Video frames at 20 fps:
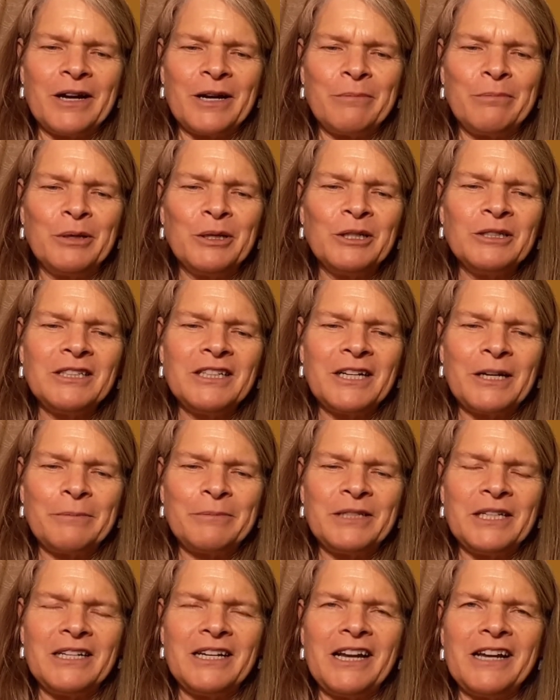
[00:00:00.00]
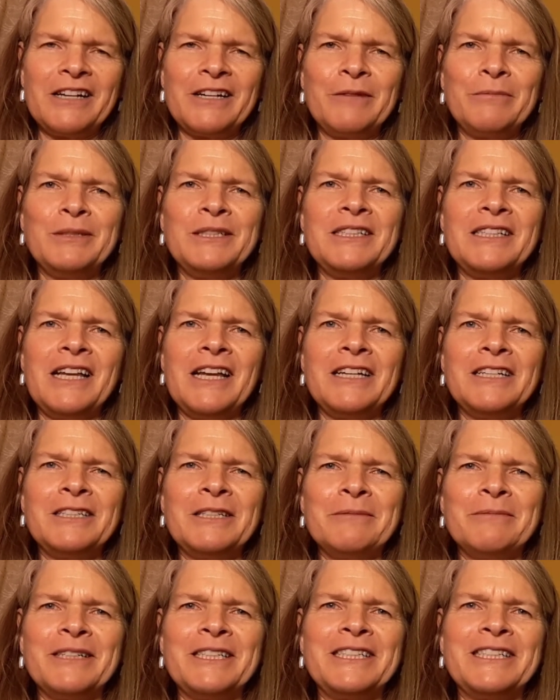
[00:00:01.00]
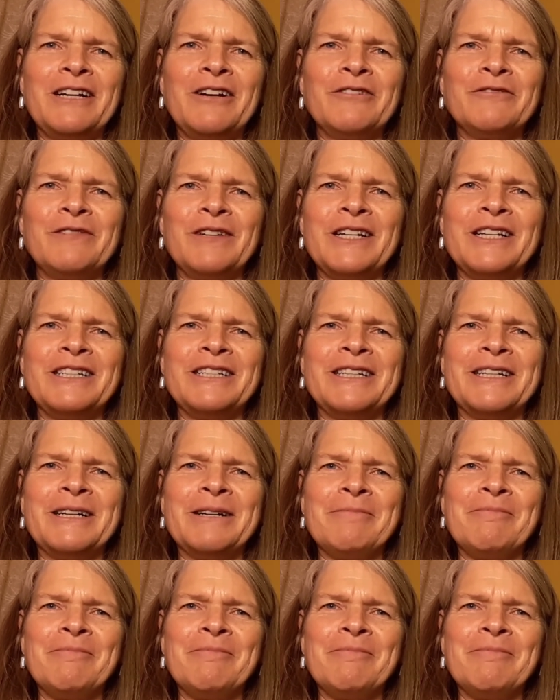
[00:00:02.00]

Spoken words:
I pulled it up today, and I've been saying it to myself, and